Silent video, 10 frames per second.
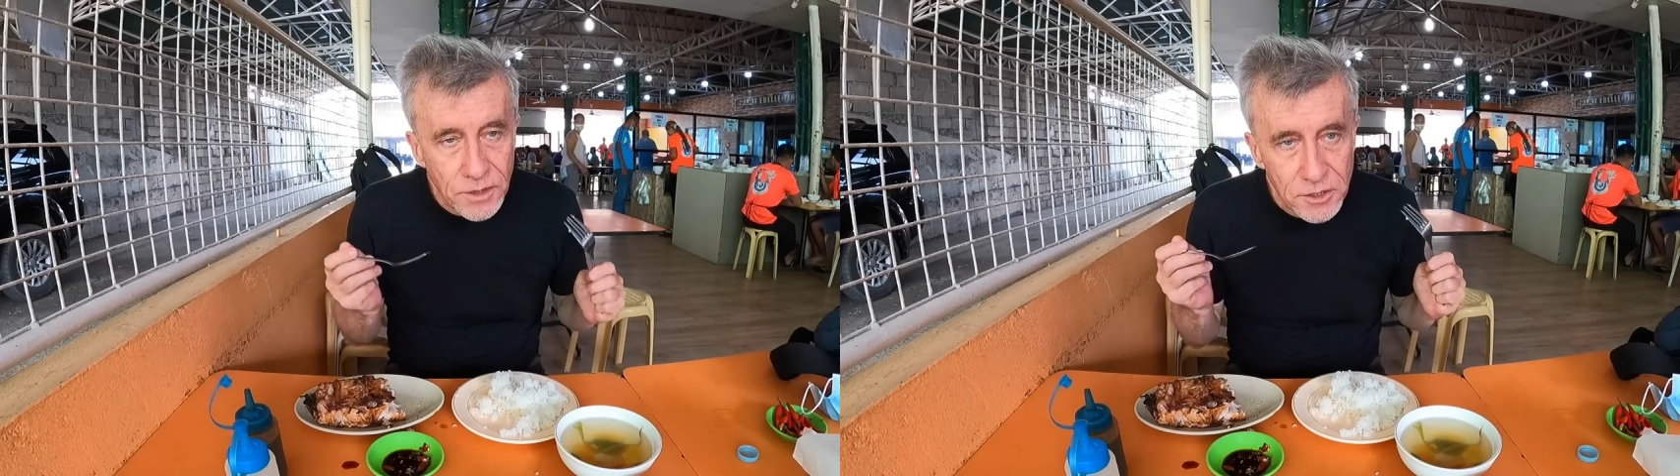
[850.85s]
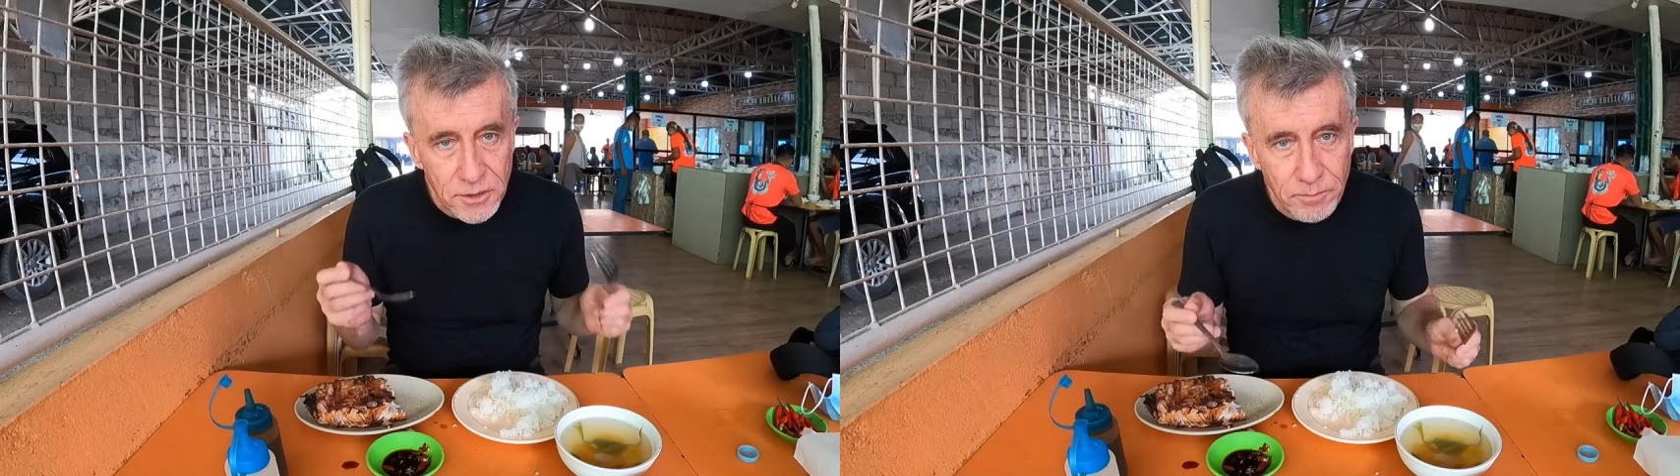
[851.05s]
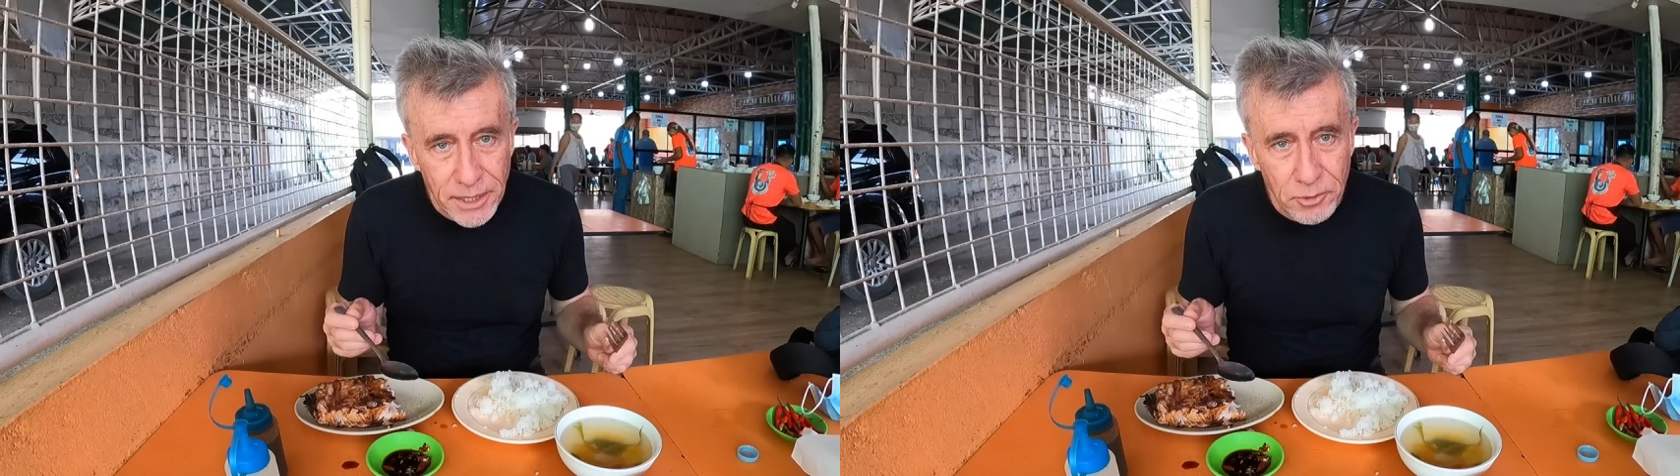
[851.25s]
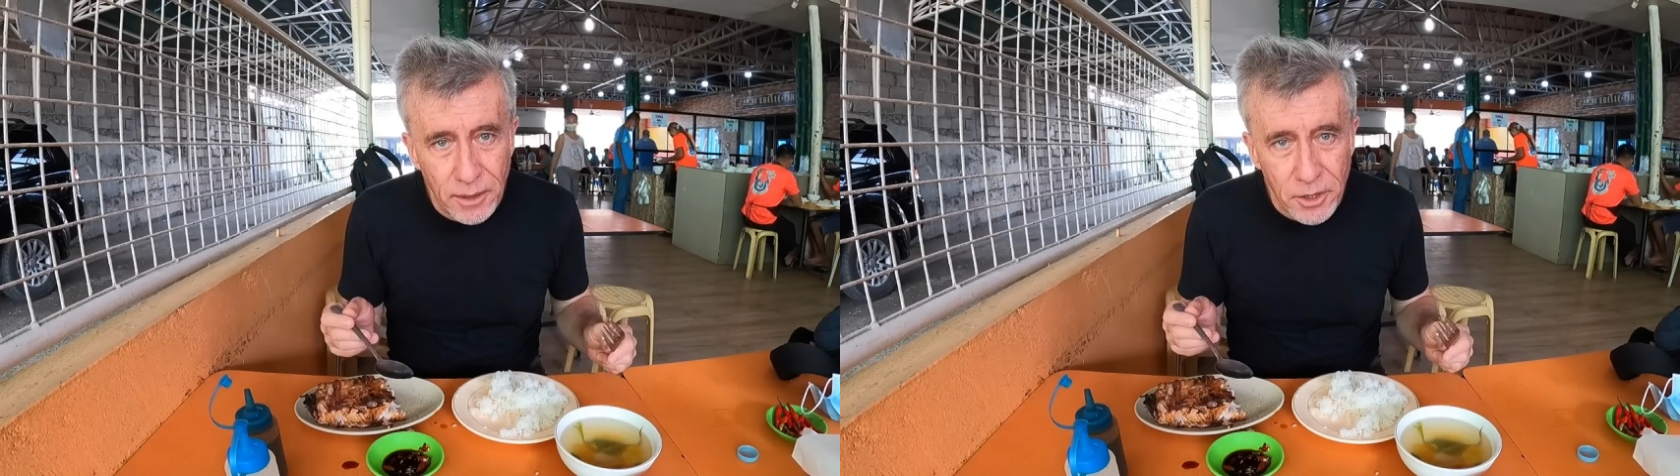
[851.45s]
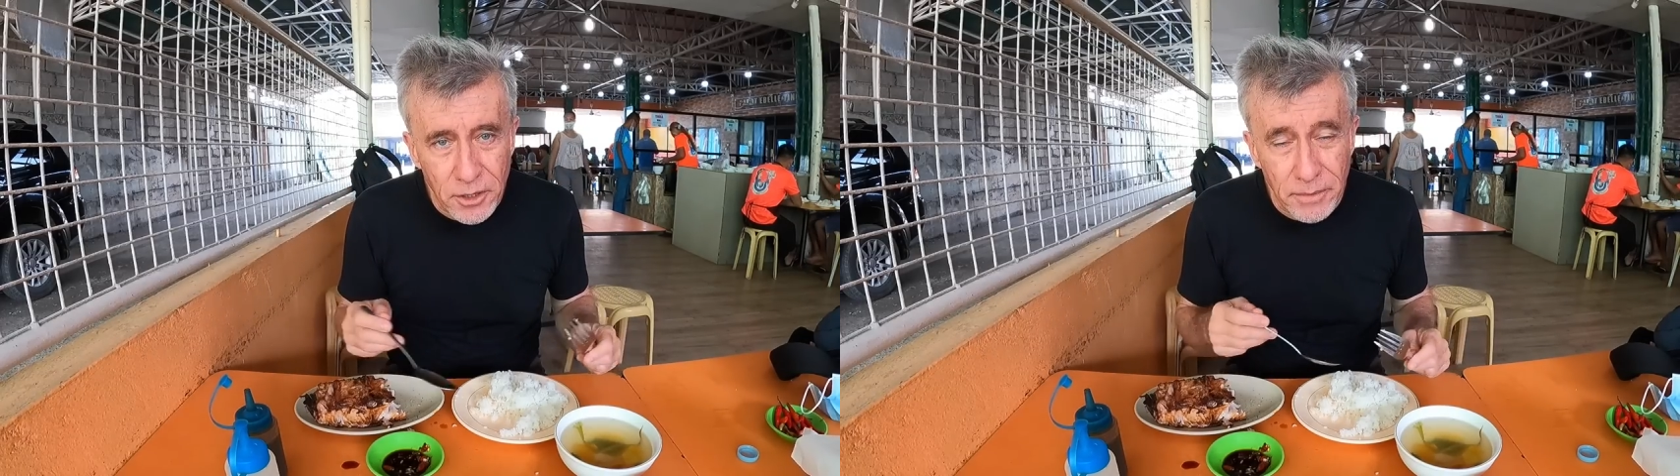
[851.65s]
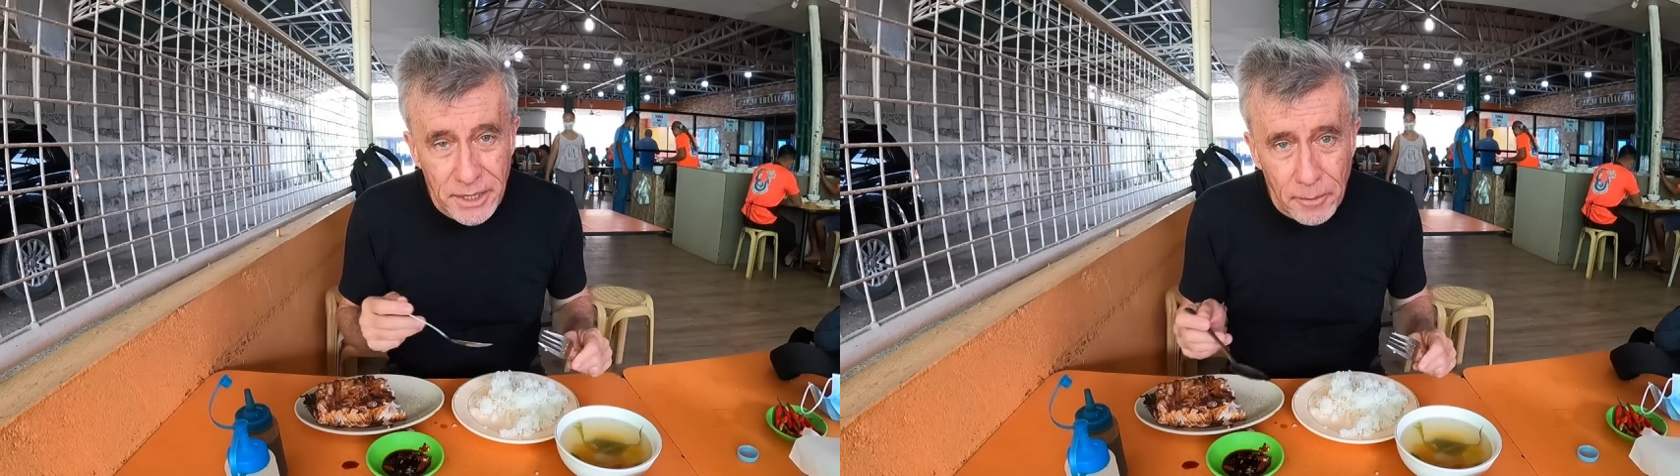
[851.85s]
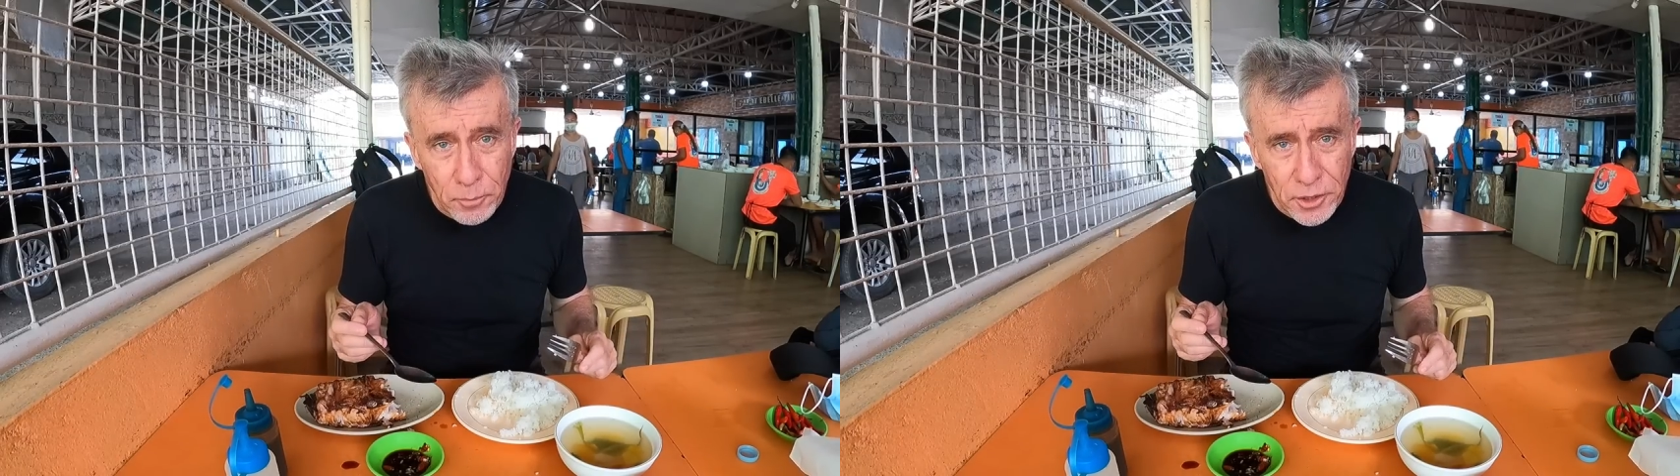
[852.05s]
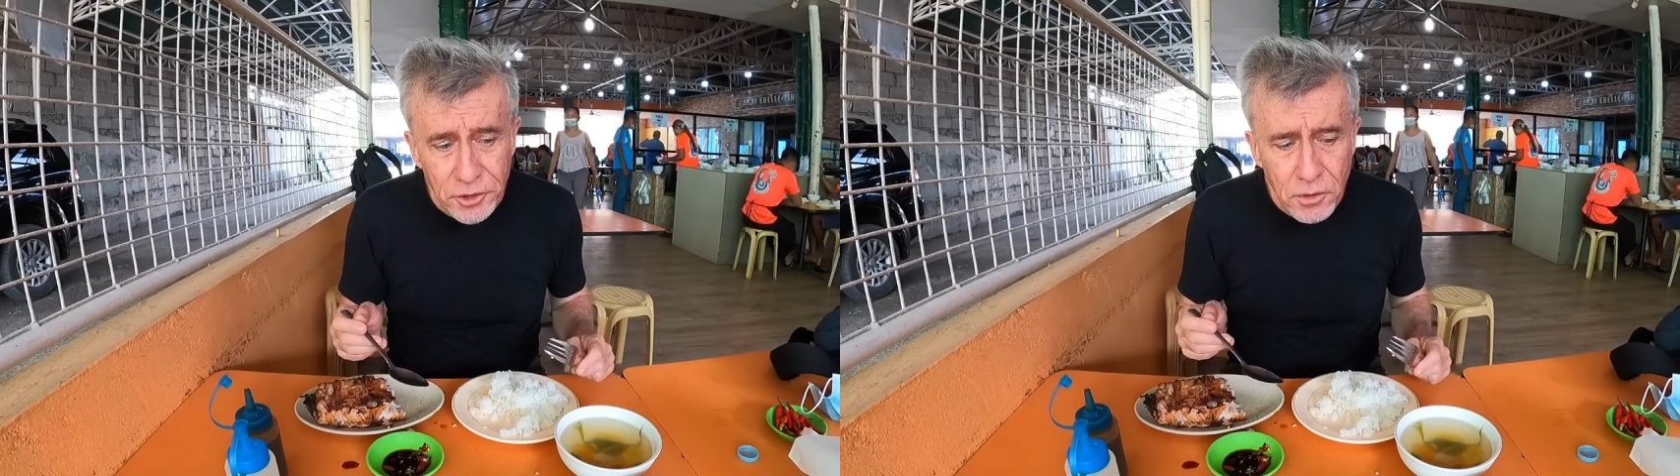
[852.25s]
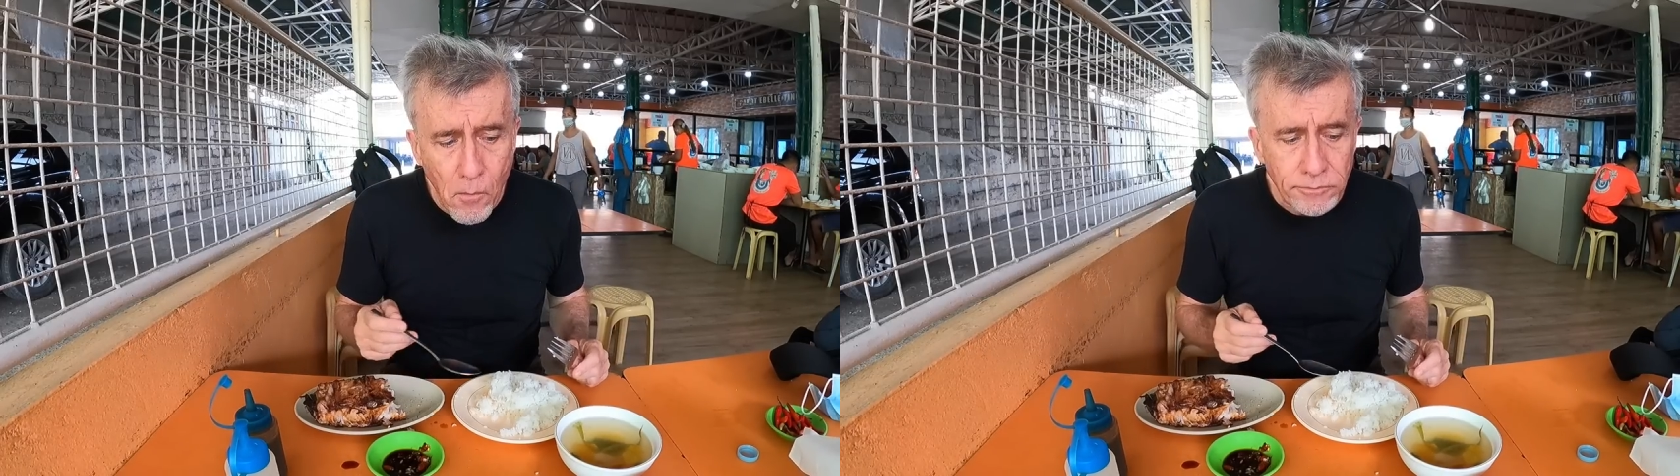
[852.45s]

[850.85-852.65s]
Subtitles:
There's some people I'm going to meet up with.